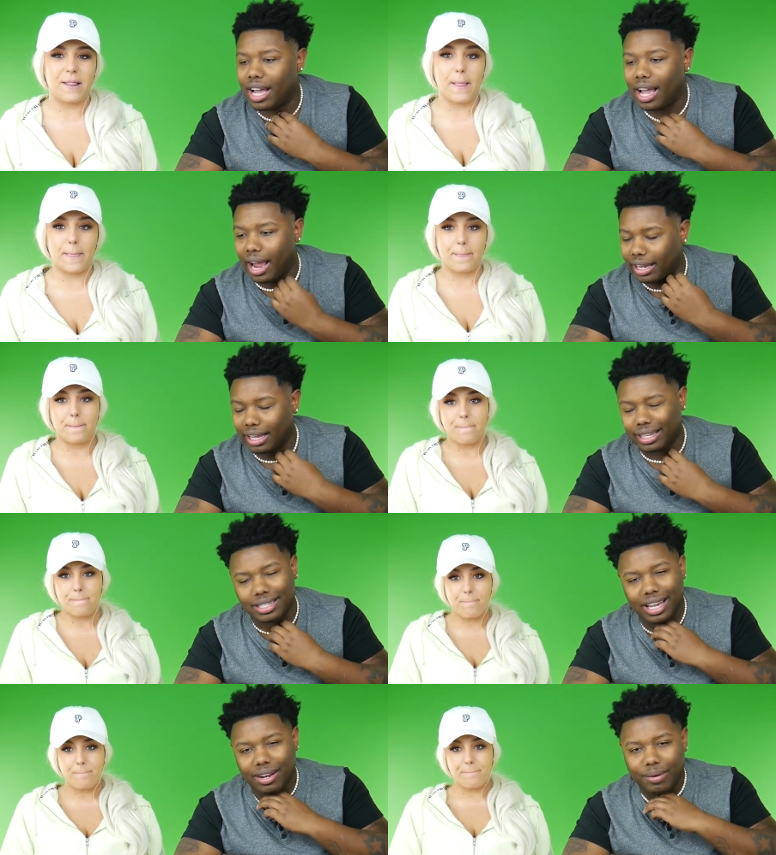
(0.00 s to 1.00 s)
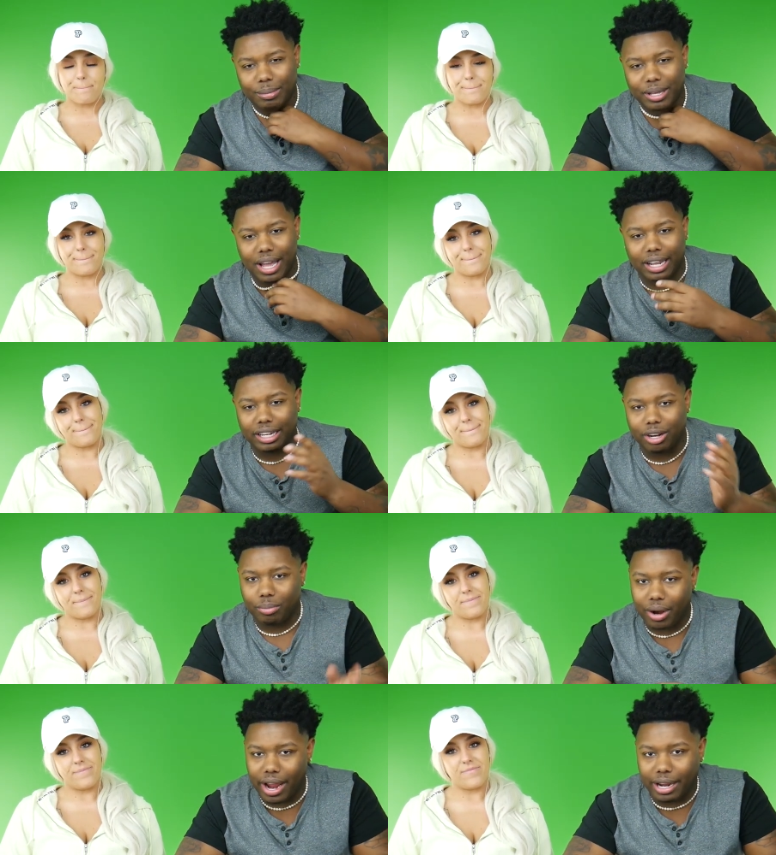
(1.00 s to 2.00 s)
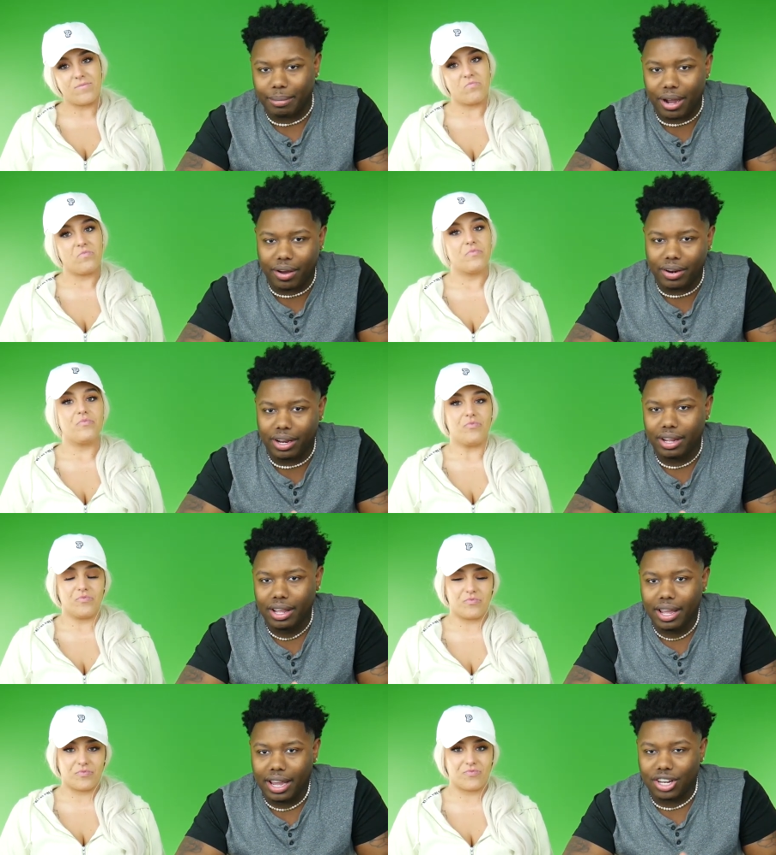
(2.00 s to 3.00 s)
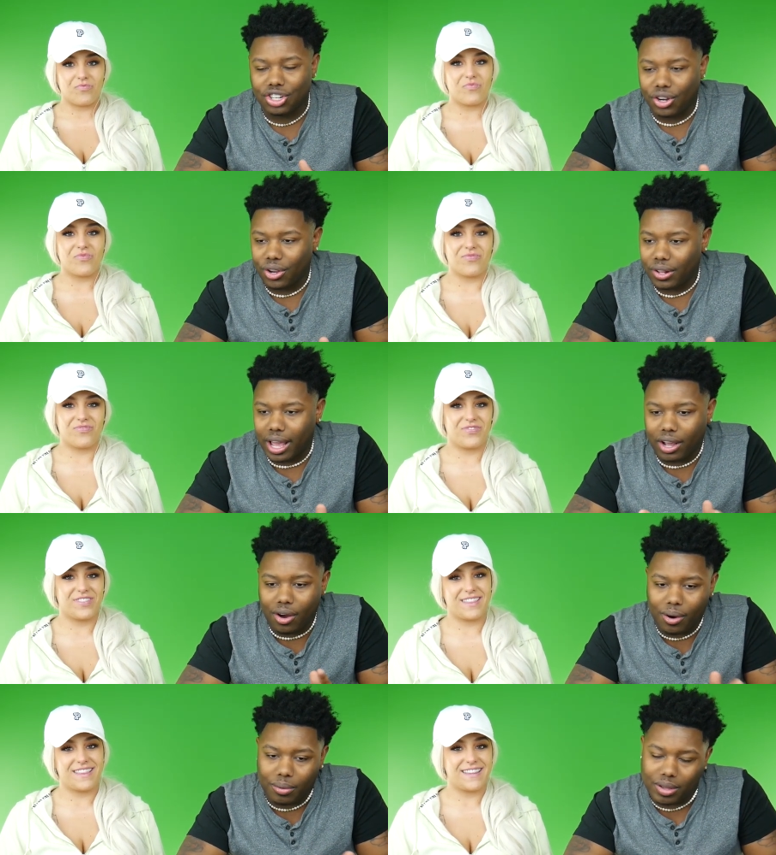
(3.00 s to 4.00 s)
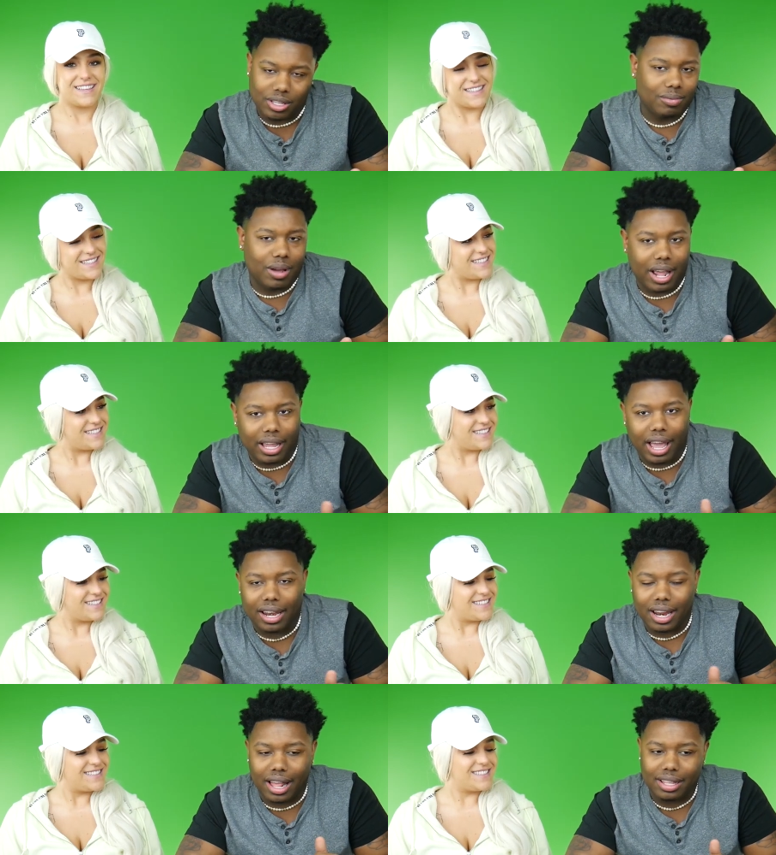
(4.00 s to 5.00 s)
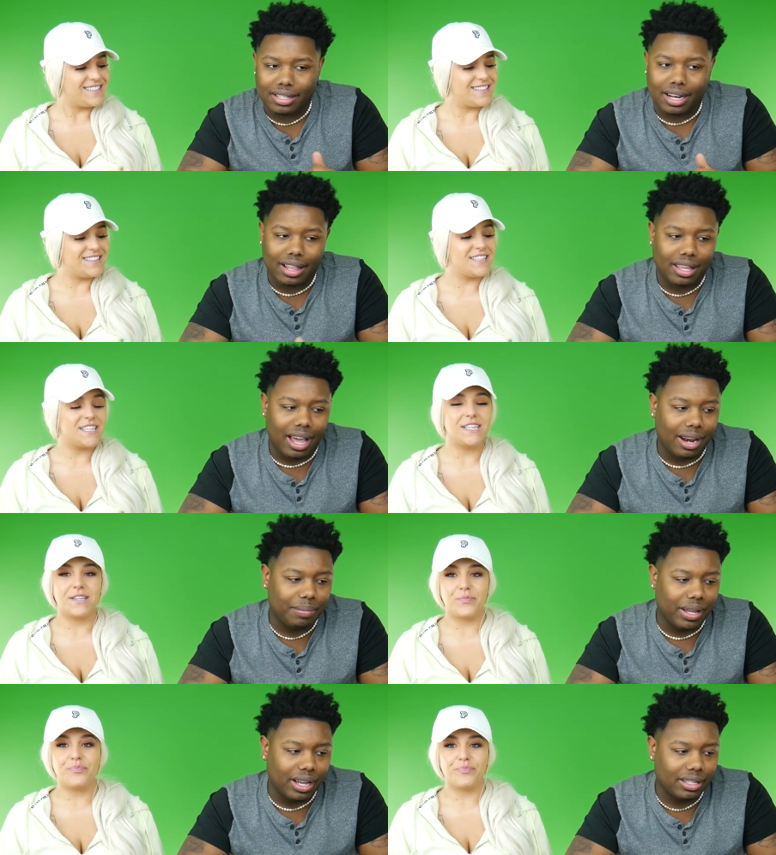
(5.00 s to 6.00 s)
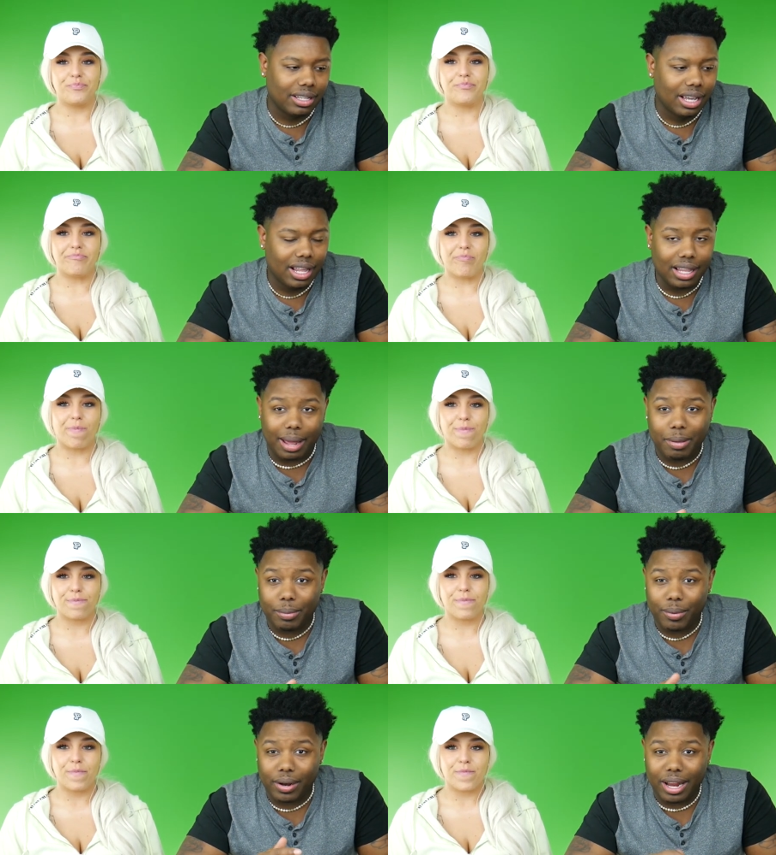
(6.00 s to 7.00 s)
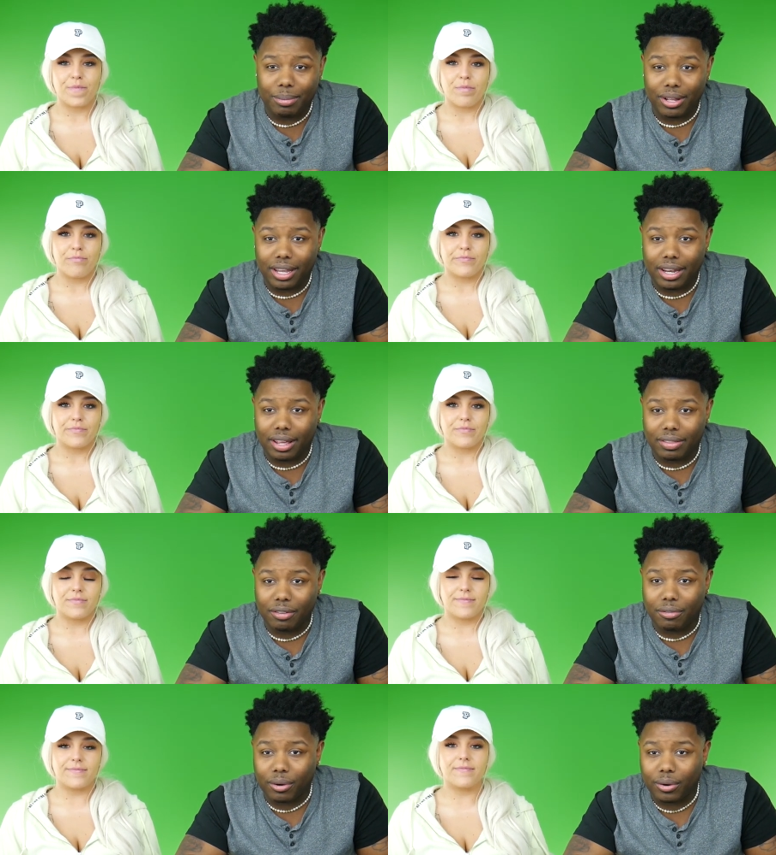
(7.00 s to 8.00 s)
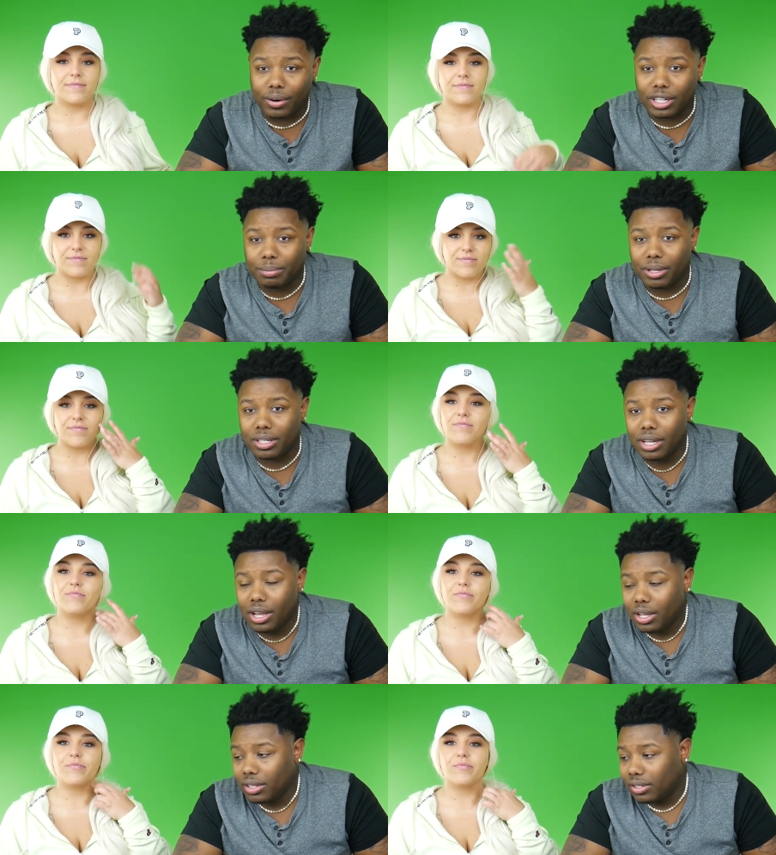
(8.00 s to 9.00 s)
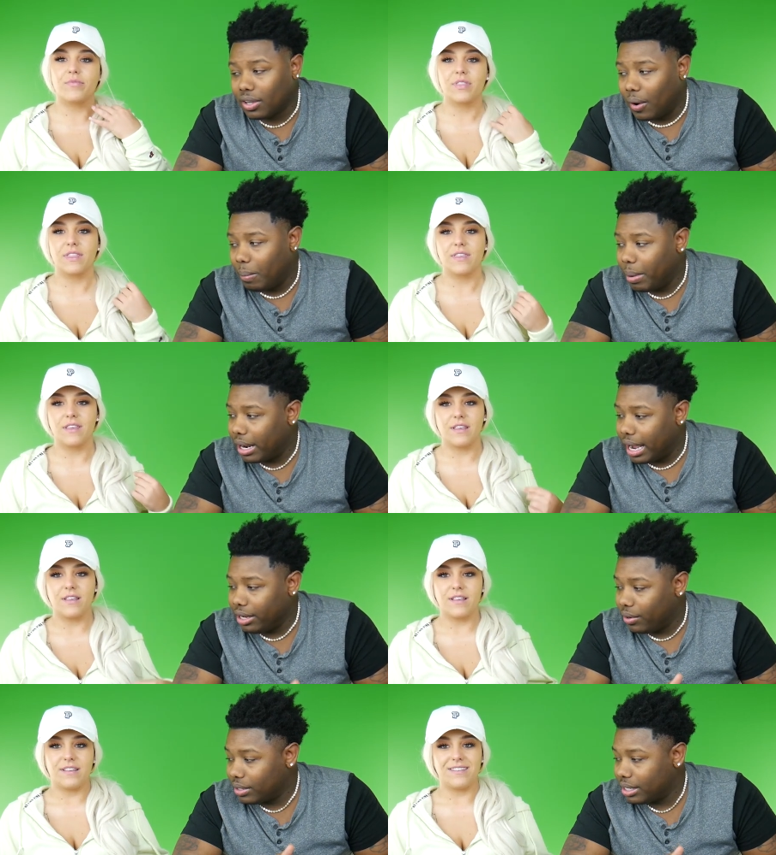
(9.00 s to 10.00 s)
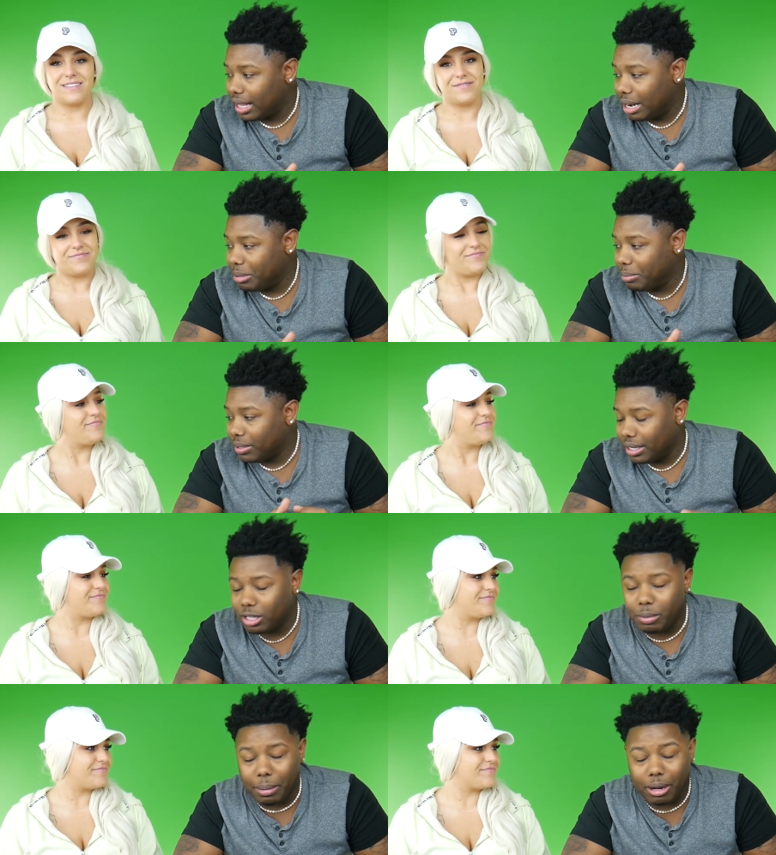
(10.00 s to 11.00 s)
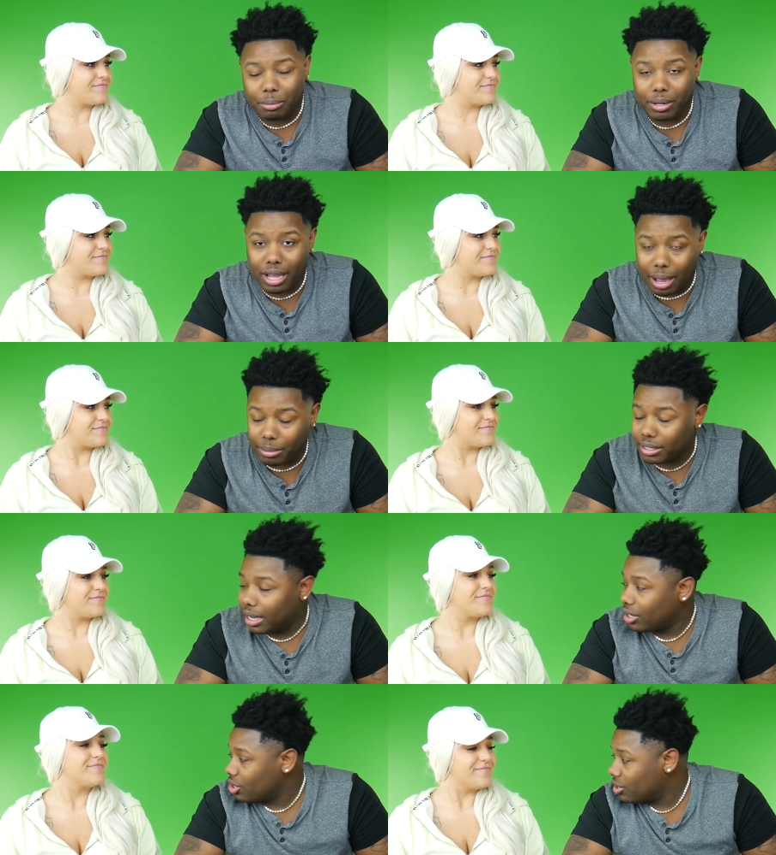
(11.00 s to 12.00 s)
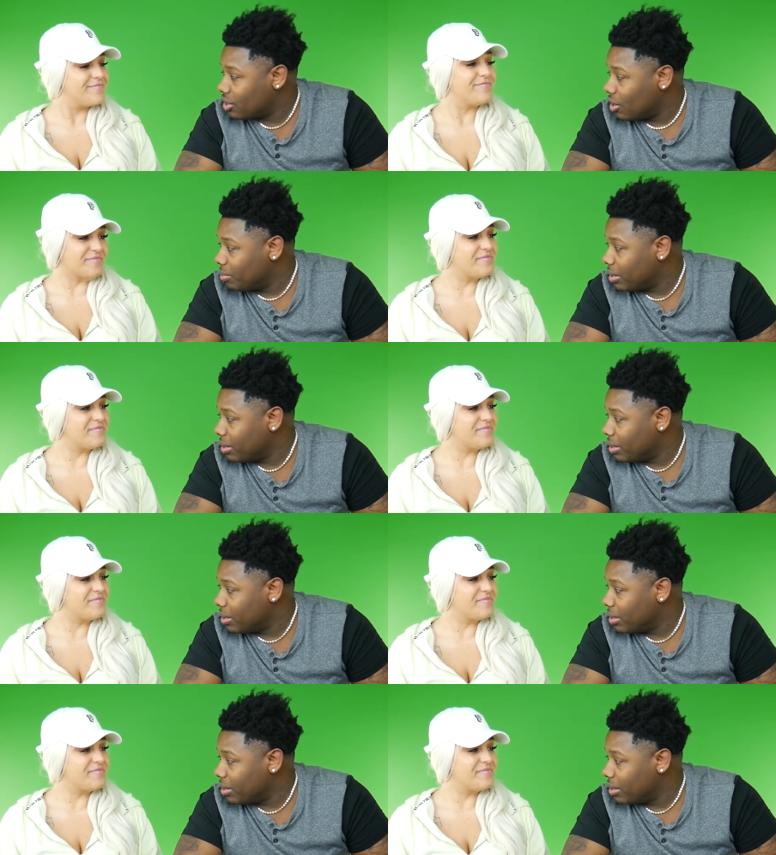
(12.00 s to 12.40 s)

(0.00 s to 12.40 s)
Speaker 1: uh, I, like I said, I didn't want to be cocky or brag about it and show you like, oh, this is what I got, uh, this or that, because a lot of people weren't able to get nothing for Christmas. So, but I noticed a lot of people did spam it up in the comment section. So